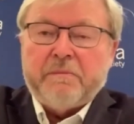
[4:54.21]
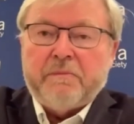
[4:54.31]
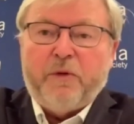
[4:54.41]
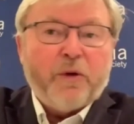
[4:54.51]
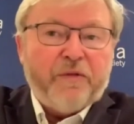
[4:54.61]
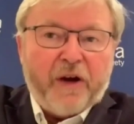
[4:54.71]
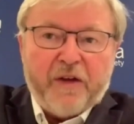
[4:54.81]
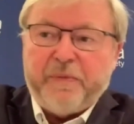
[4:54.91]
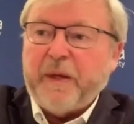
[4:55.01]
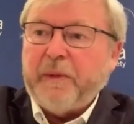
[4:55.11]
4 or 5
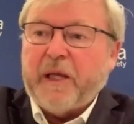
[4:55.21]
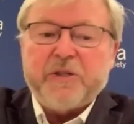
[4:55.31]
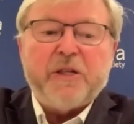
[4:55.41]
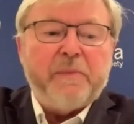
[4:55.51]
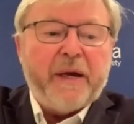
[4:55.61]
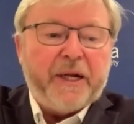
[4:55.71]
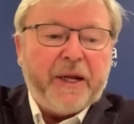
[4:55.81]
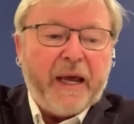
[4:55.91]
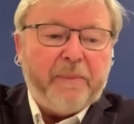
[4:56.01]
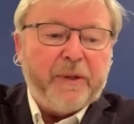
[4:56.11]
people actually made it
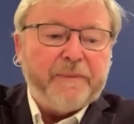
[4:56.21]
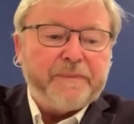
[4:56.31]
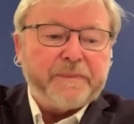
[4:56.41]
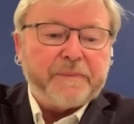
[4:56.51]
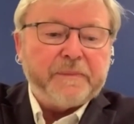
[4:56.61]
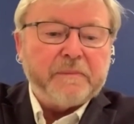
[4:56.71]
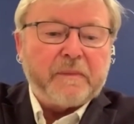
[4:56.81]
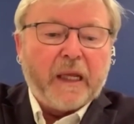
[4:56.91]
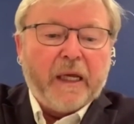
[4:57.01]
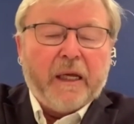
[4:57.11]
happen.
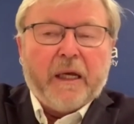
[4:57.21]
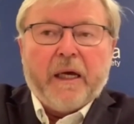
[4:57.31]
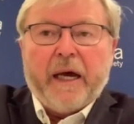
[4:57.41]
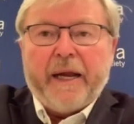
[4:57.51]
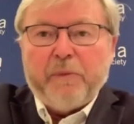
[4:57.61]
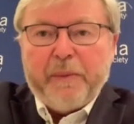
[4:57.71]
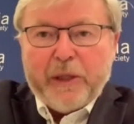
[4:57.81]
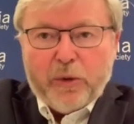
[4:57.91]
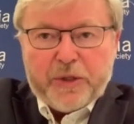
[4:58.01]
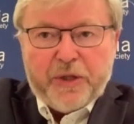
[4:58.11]
And when we
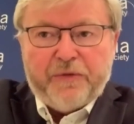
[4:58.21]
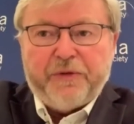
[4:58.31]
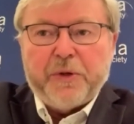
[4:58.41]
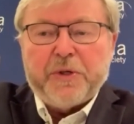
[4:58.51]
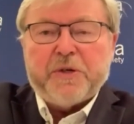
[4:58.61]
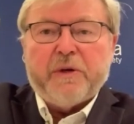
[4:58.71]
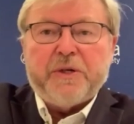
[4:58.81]
look to the future in